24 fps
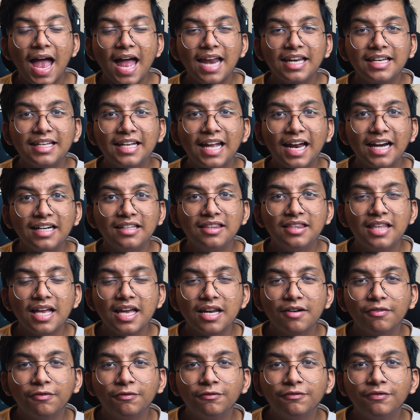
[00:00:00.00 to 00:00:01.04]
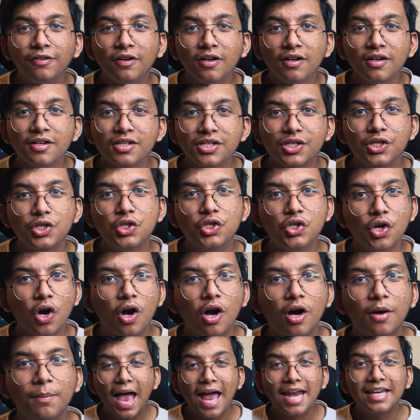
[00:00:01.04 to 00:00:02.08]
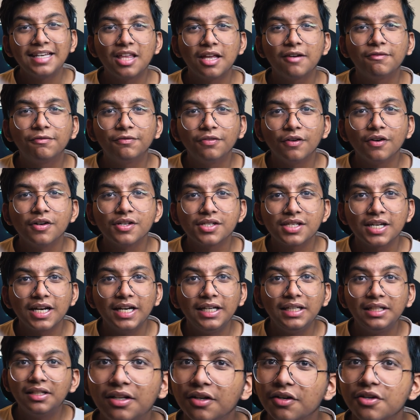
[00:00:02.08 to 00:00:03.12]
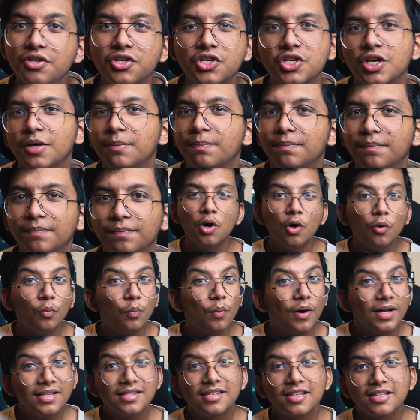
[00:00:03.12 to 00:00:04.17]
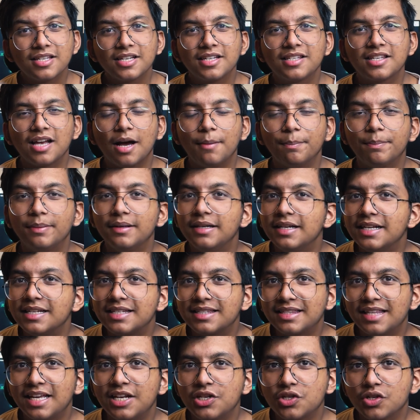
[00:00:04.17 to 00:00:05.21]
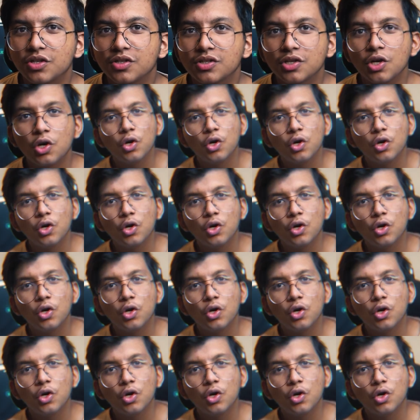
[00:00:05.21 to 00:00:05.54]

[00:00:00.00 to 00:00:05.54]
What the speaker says: and get their first job and their first internship. One such example is Tejas,